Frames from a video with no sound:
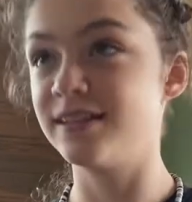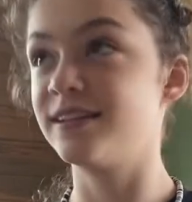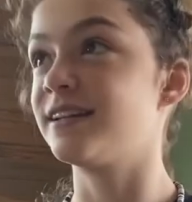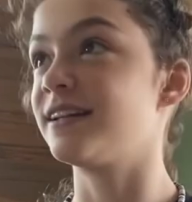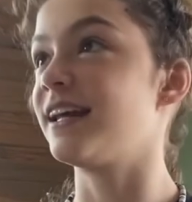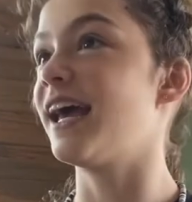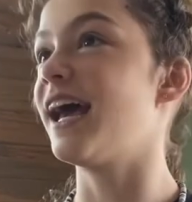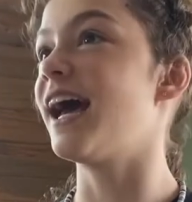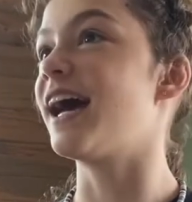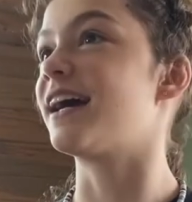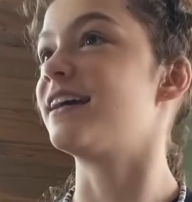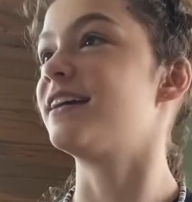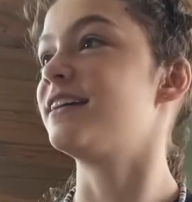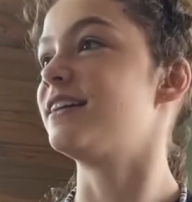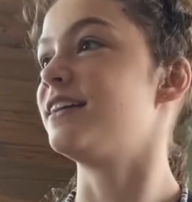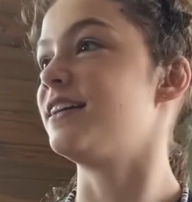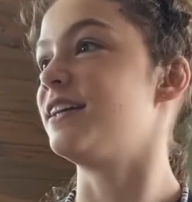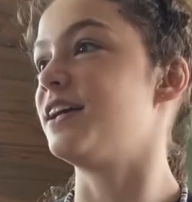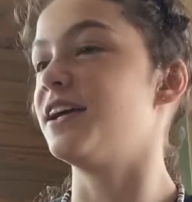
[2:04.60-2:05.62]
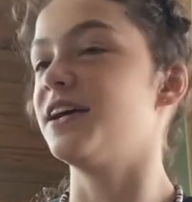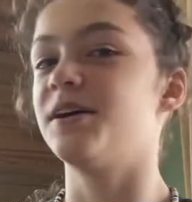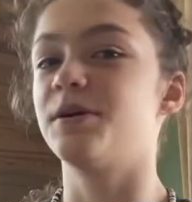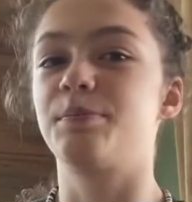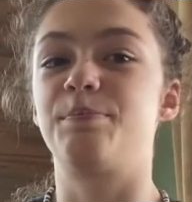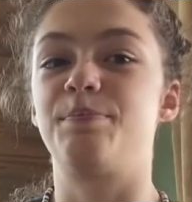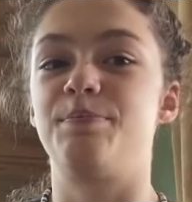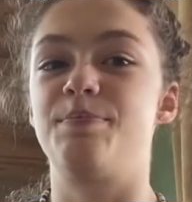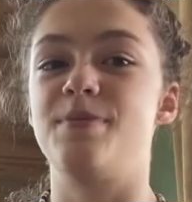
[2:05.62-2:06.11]
Yeah, you're
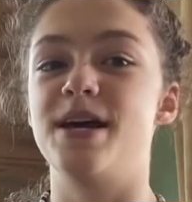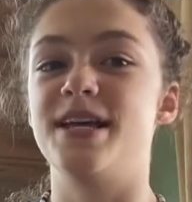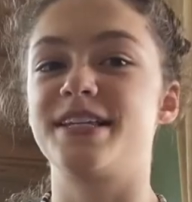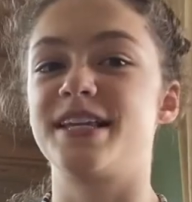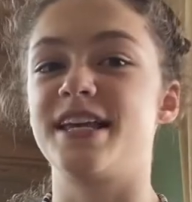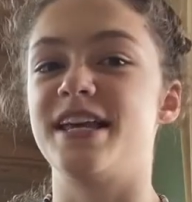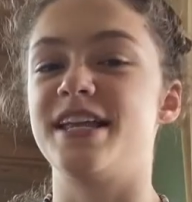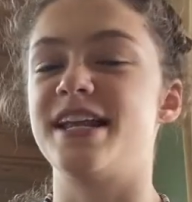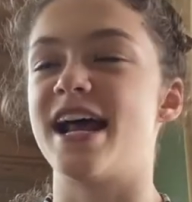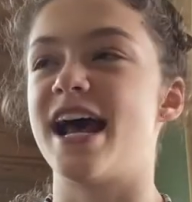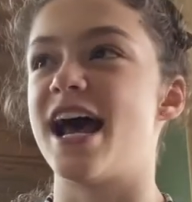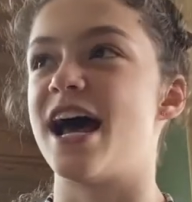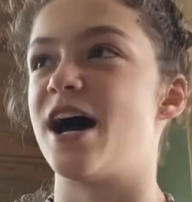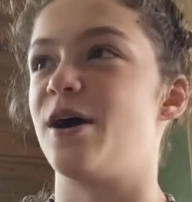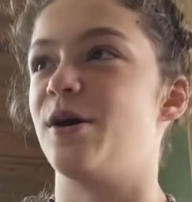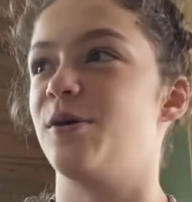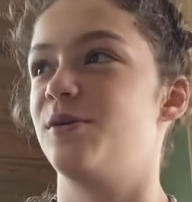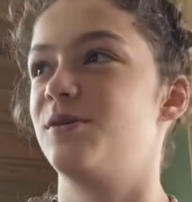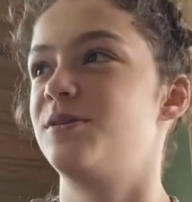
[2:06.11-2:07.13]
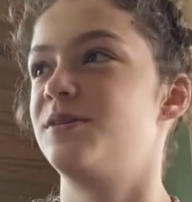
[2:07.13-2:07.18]
busy now.